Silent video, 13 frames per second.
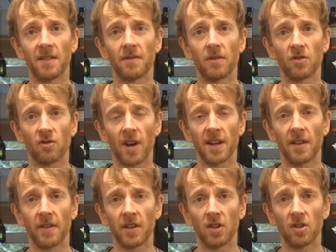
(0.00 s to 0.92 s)
of the training
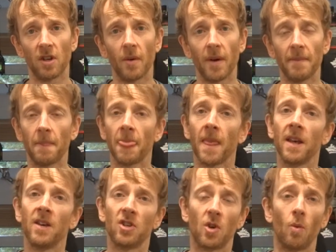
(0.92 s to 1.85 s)
that you're doing.
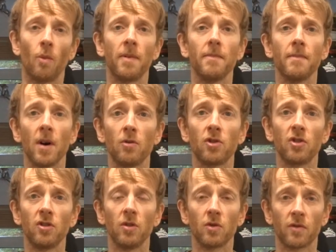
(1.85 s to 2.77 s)
So it would be most
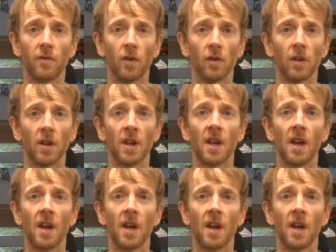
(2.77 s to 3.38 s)
useful